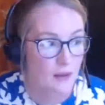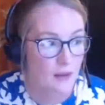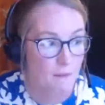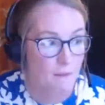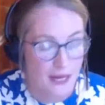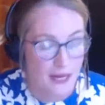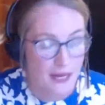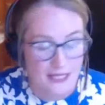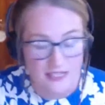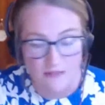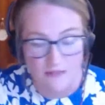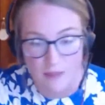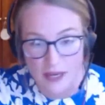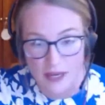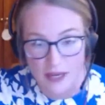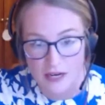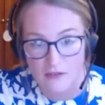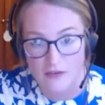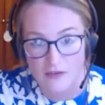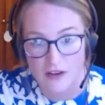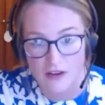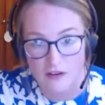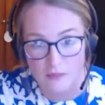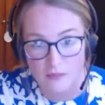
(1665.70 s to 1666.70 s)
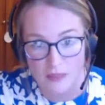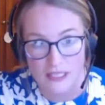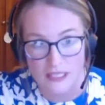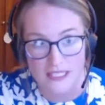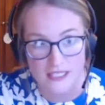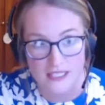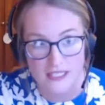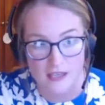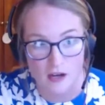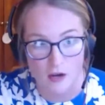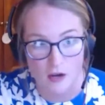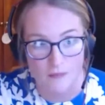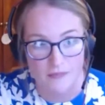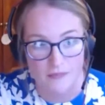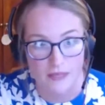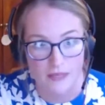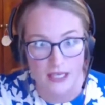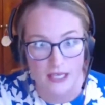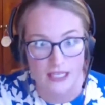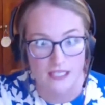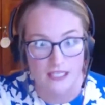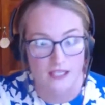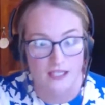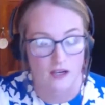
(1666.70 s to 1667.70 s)
a massive benefit of PCR,
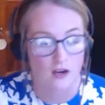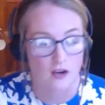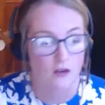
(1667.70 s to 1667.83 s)
is